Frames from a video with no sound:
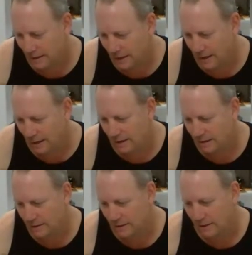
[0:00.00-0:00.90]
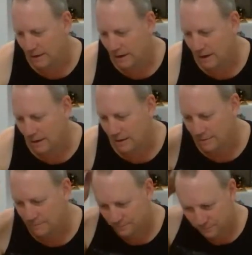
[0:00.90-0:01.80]
Yeah, the
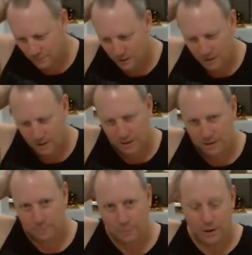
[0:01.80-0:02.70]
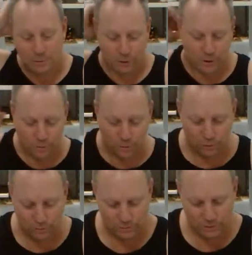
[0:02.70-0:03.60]
pick a brick
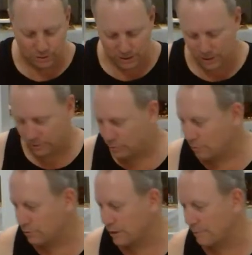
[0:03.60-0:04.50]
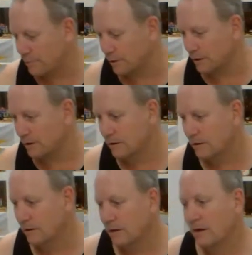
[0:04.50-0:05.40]
wall. God, how good would that be?
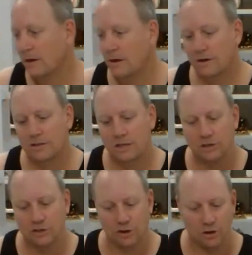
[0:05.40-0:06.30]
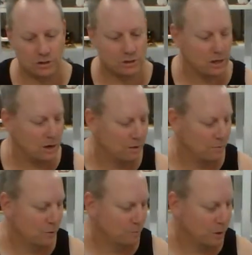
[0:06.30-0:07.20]
I see shots,
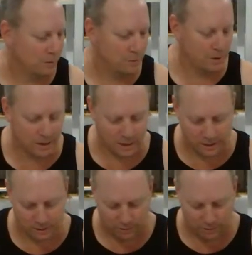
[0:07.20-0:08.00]
what people are getting